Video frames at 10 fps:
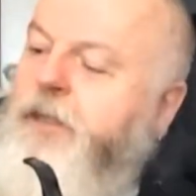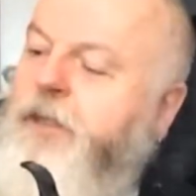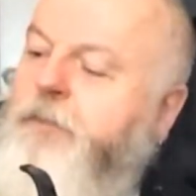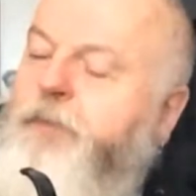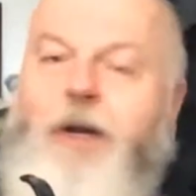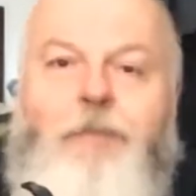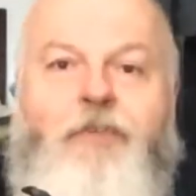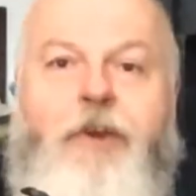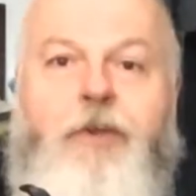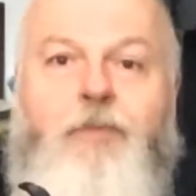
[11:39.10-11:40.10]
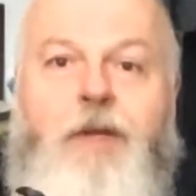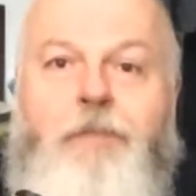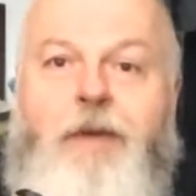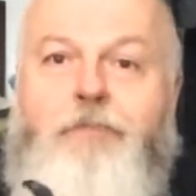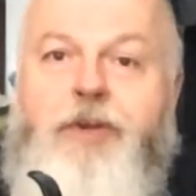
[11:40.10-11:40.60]
Who put up a very good one
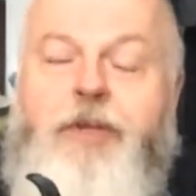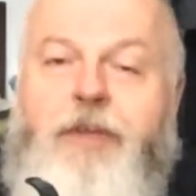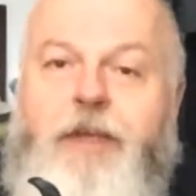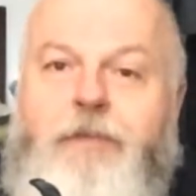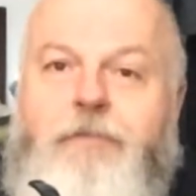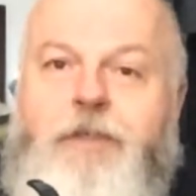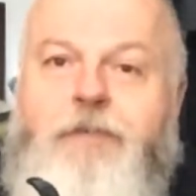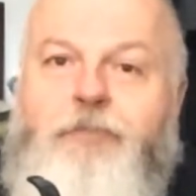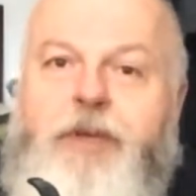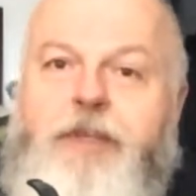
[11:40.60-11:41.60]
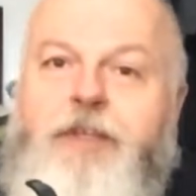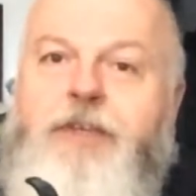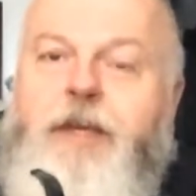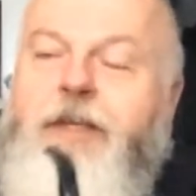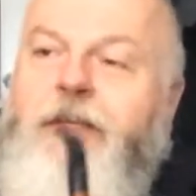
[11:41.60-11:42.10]
about breathing
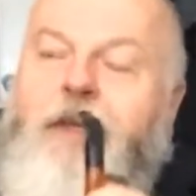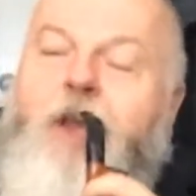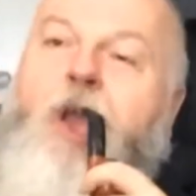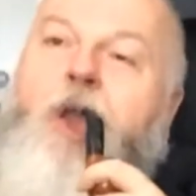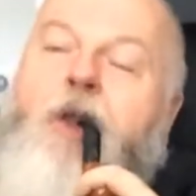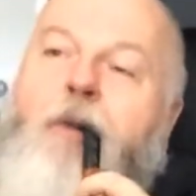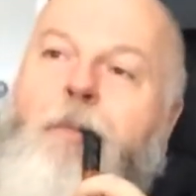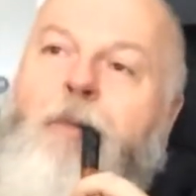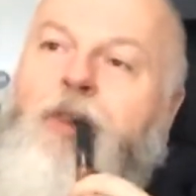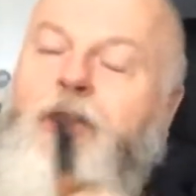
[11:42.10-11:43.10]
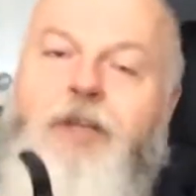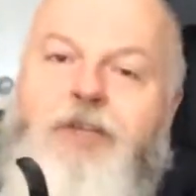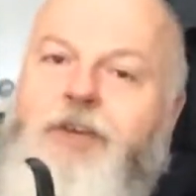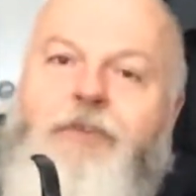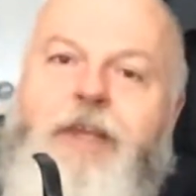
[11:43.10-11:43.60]
technique. Not
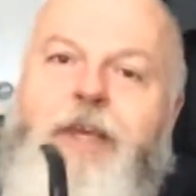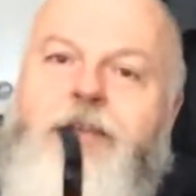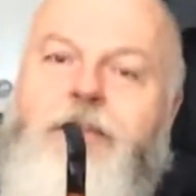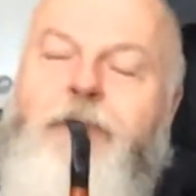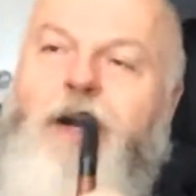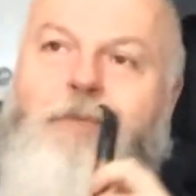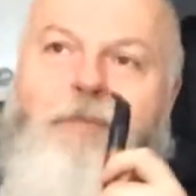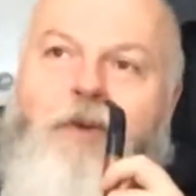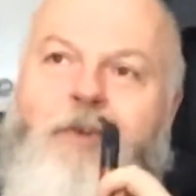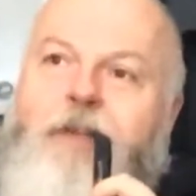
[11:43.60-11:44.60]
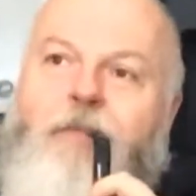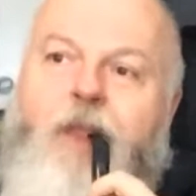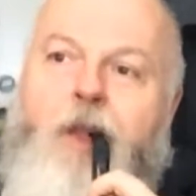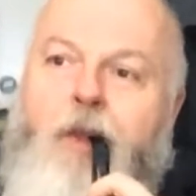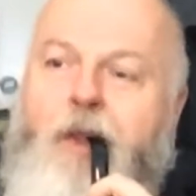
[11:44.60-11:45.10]
necessarily geared to pipe smoking.
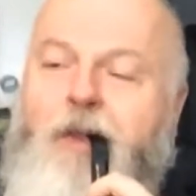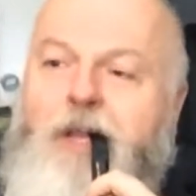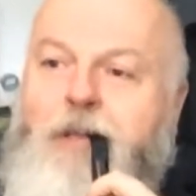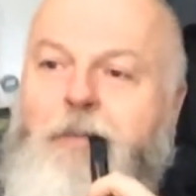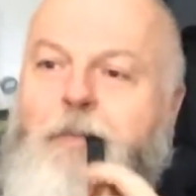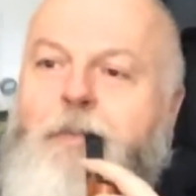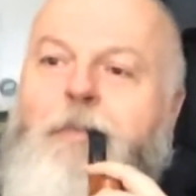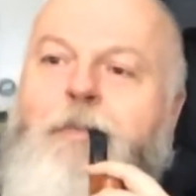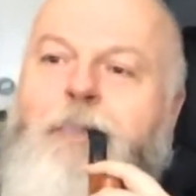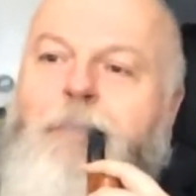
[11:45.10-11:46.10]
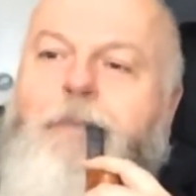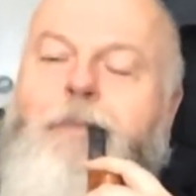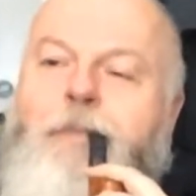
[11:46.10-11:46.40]
No.